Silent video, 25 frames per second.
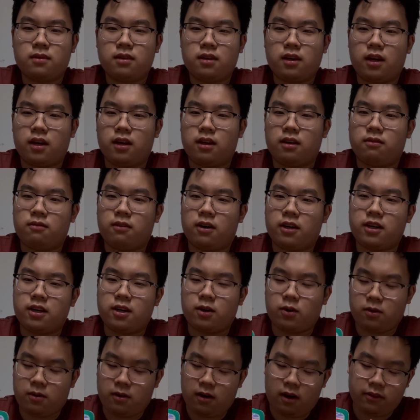And right
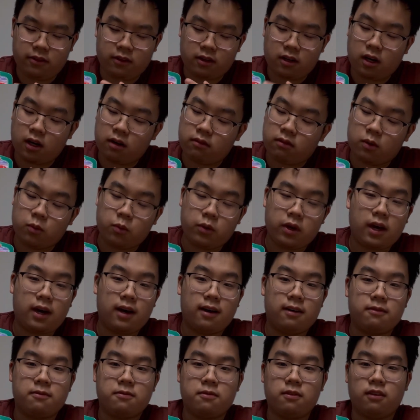here on the cover we
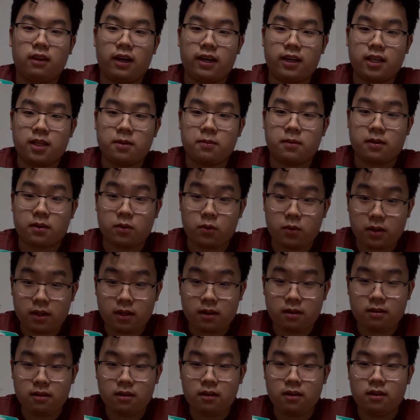have Lightning McQueen,